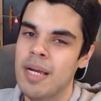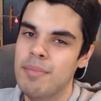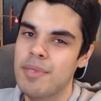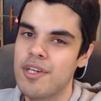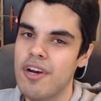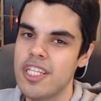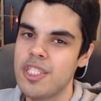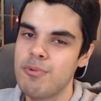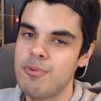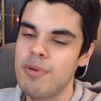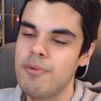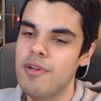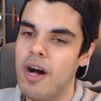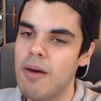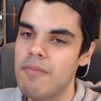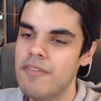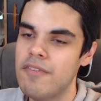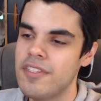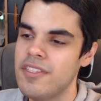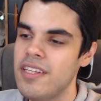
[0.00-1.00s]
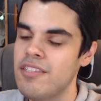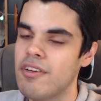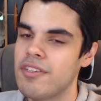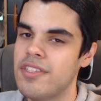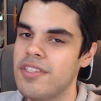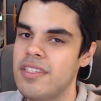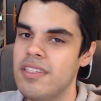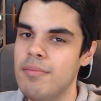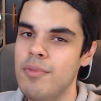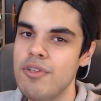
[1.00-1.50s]
because we will obviously not
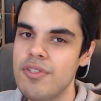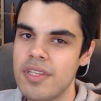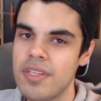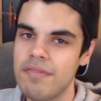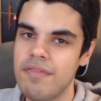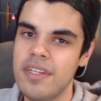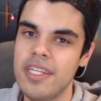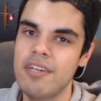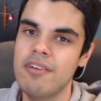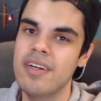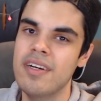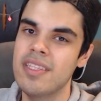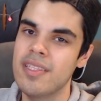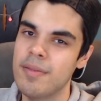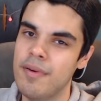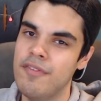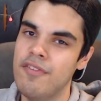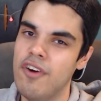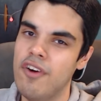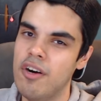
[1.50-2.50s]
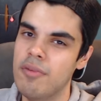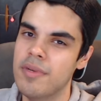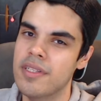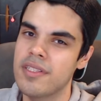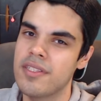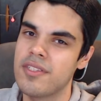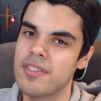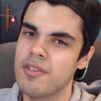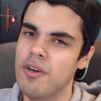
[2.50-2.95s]
see the music video in the performance,